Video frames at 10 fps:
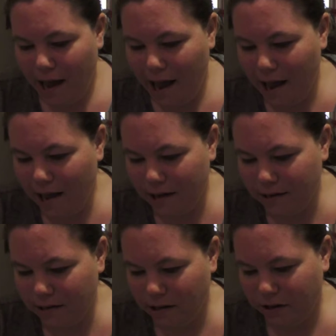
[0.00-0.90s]

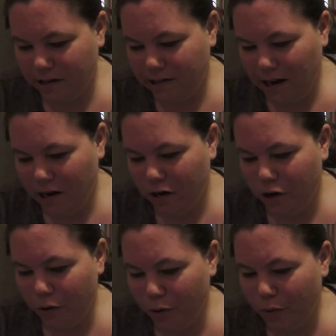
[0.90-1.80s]
And there is a
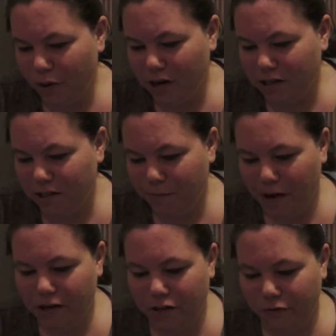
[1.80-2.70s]
new
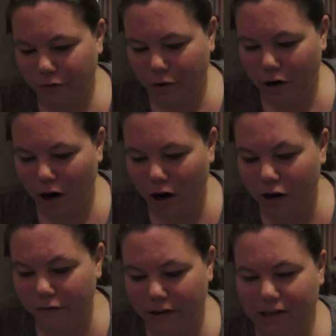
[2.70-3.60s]
space for
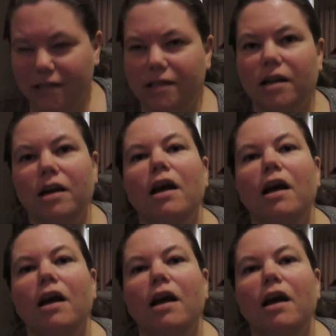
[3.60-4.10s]
Harvest.